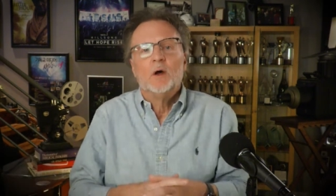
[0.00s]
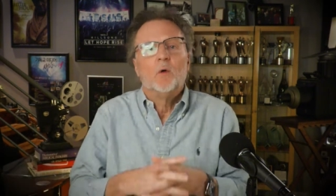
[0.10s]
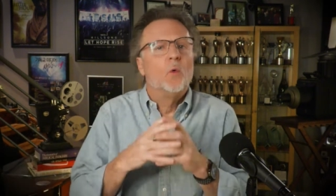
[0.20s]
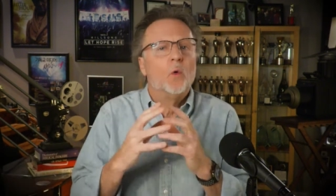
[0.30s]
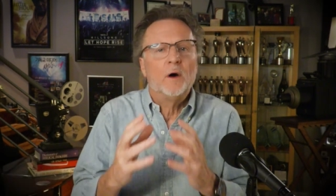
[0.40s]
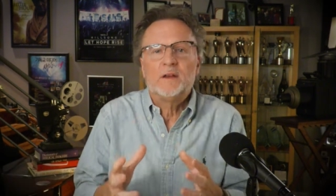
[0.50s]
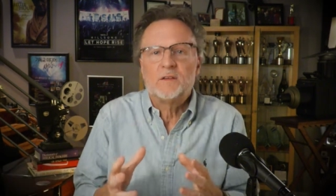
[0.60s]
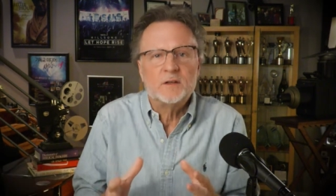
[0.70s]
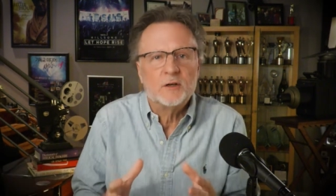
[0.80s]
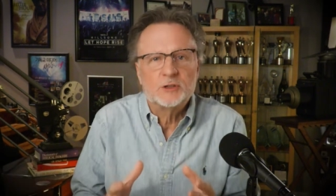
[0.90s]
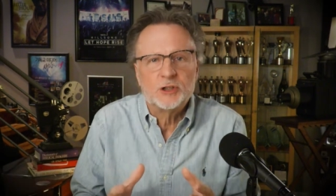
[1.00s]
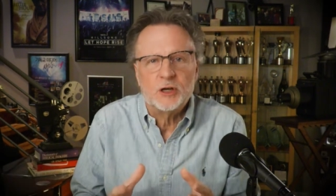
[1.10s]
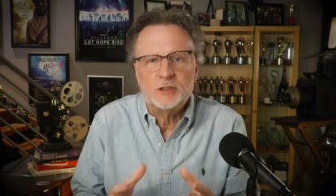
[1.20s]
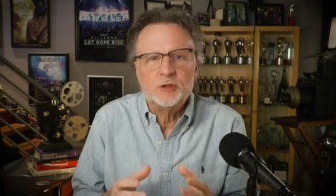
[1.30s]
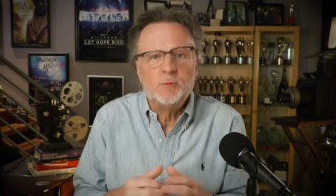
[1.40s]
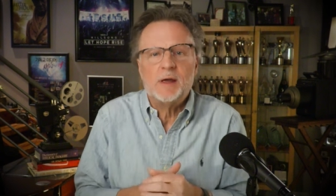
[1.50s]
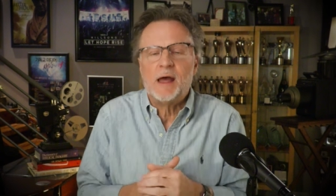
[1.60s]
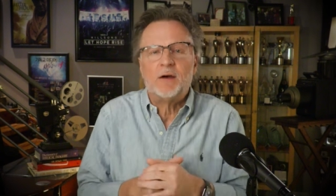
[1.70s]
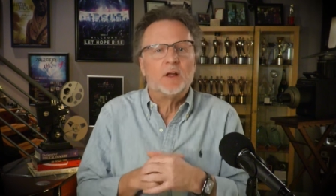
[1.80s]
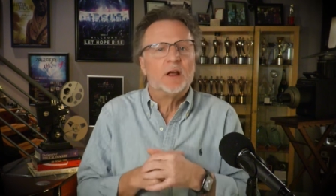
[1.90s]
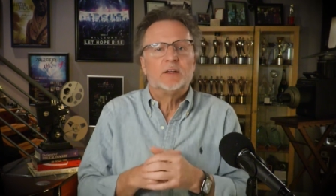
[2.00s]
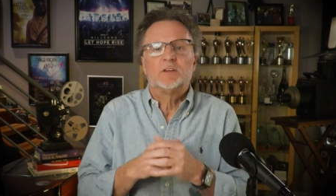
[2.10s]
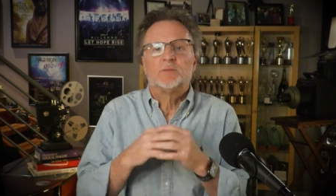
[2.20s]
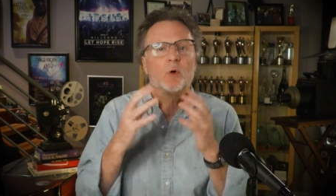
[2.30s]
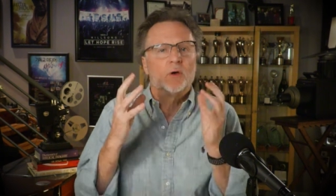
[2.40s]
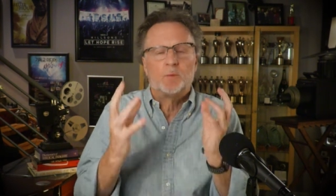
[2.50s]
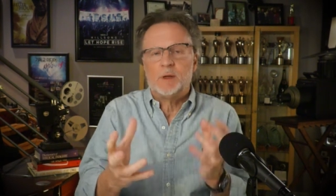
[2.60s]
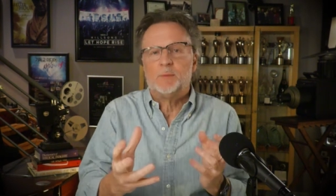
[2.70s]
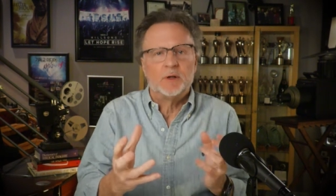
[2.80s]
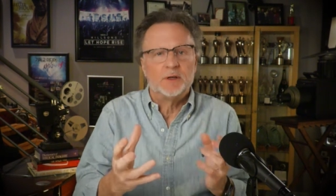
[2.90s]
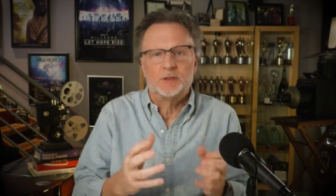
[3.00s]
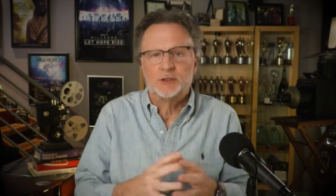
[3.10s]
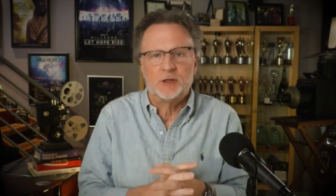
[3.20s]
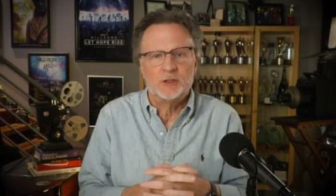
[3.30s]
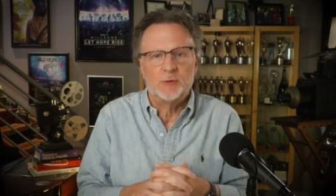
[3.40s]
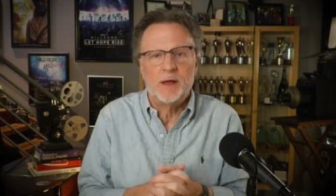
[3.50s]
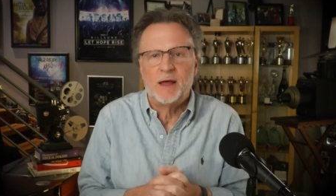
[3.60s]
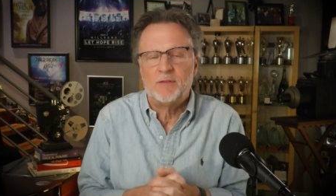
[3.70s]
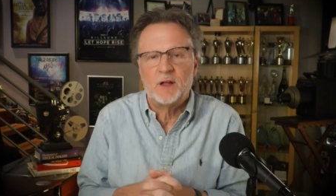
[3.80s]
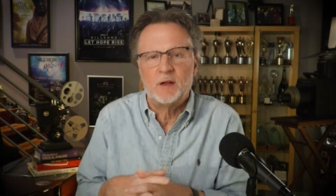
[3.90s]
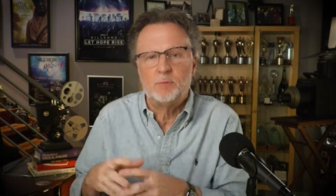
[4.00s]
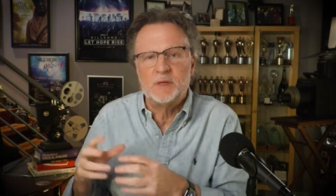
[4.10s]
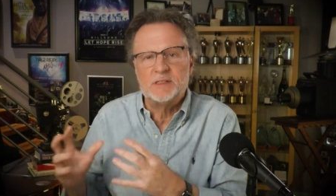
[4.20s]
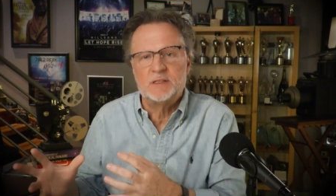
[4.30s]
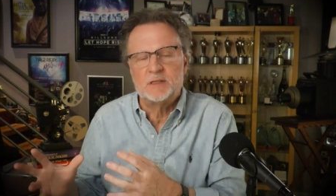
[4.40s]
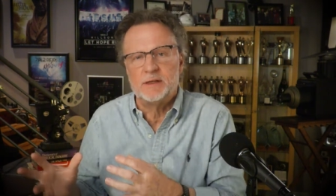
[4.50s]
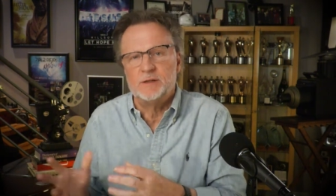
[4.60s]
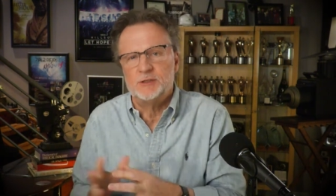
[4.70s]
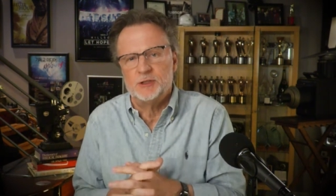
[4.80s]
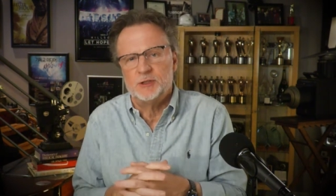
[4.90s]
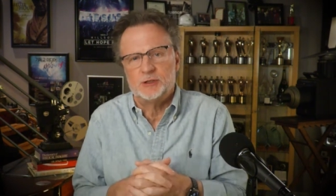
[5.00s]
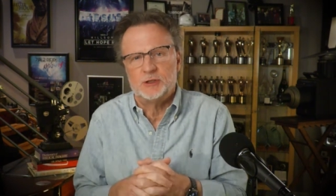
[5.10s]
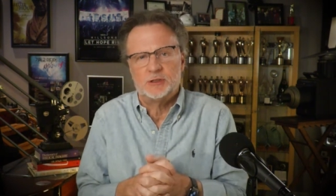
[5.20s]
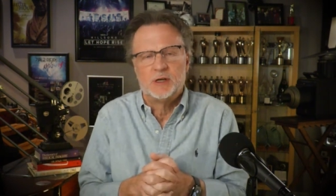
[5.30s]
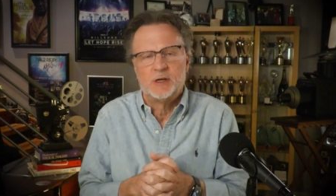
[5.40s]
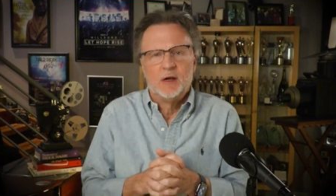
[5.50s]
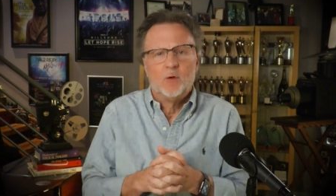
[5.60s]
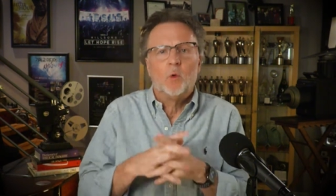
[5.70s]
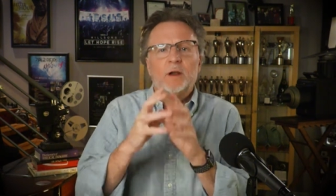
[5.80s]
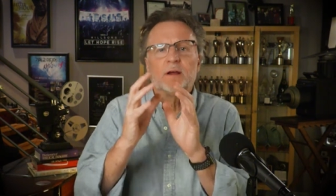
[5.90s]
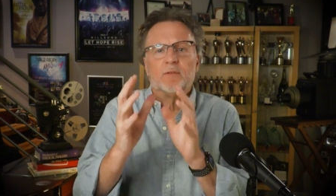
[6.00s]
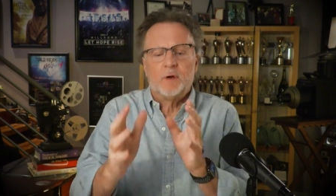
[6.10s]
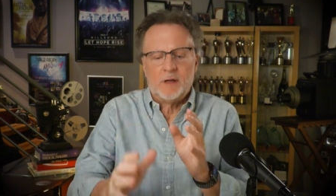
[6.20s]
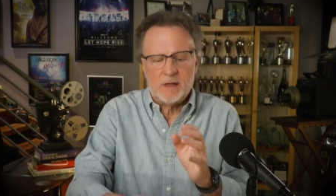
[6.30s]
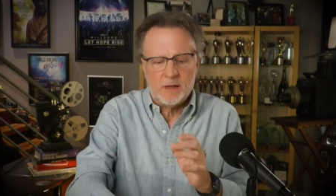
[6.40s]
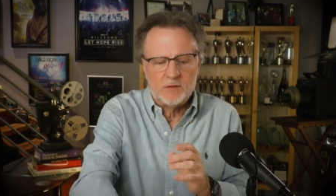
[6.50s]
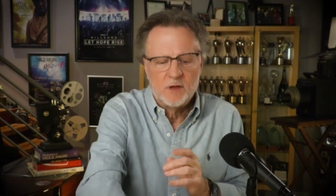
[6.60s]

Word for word: What is it in your church? You may have a lot of sports people in your church. You may have a lot of business leaders in your church. Whatever it is,